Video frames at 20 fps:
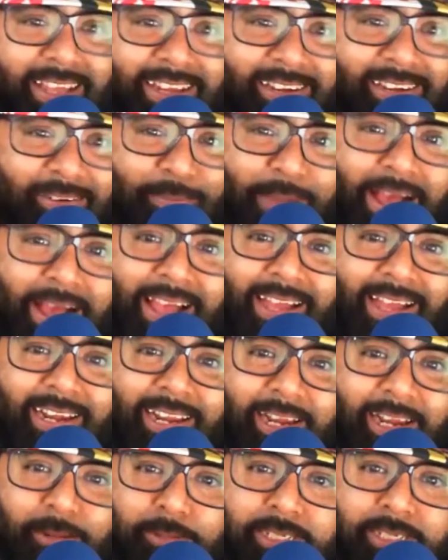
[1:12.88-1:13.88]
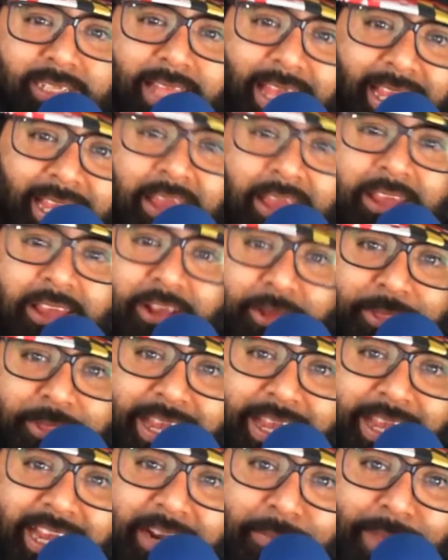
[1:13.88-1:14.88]
read mine and it was like,
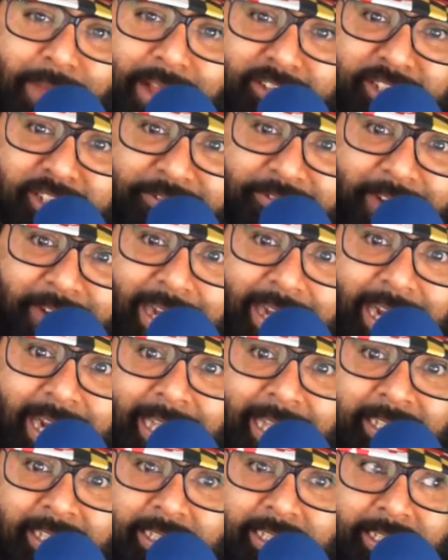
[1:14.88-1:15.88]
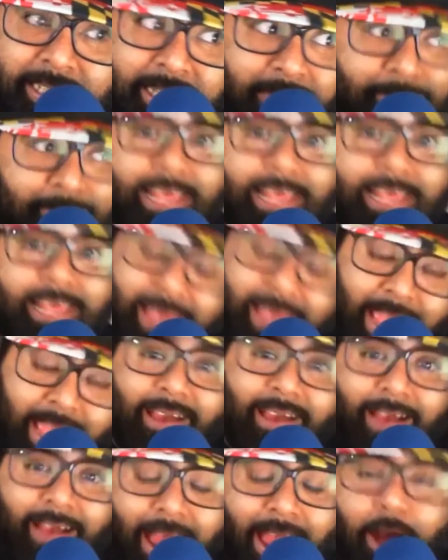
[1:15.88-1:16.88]
you're thinking about your finances. And I was like,
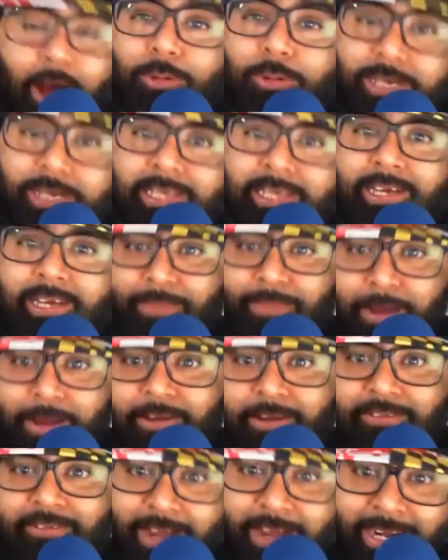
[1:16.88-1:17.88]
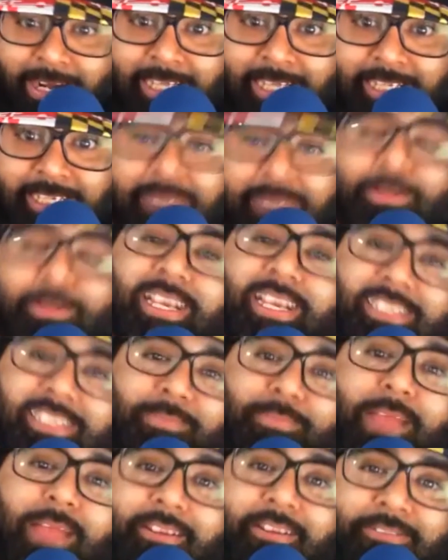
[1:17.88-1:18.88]
yeah, I always think about my finances
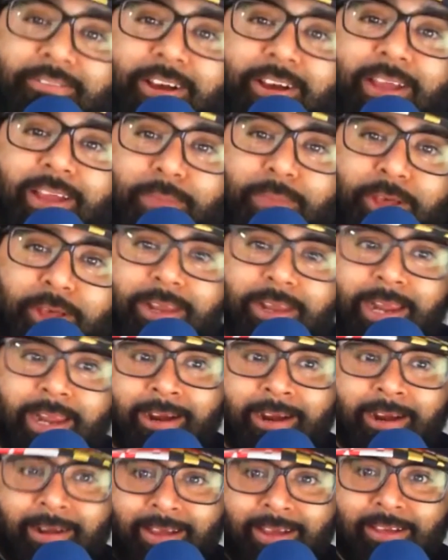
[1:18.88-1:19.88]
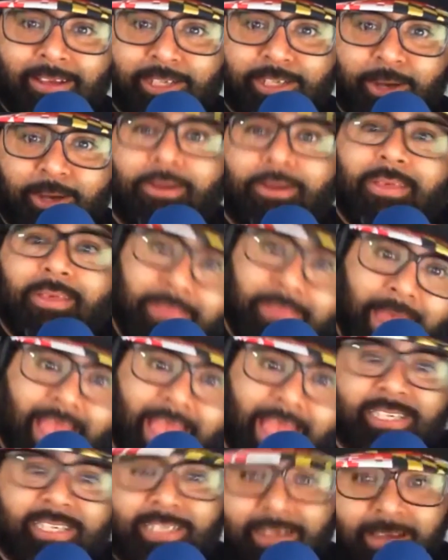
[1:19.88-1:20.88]
because I'm not a fucking millionaire. So
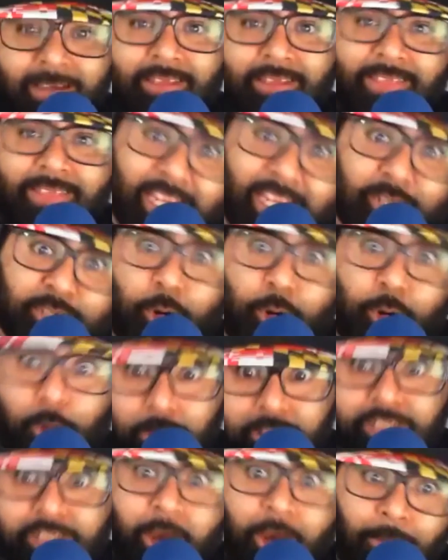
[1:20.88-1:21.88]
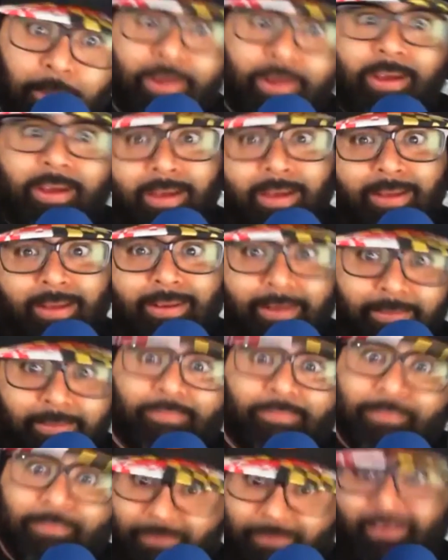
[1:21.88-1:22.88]
thanks. Right. Thanks, horoscope.
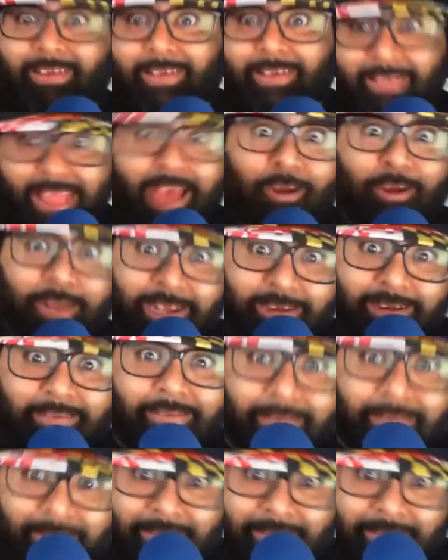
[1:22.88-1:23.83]
Nailed it.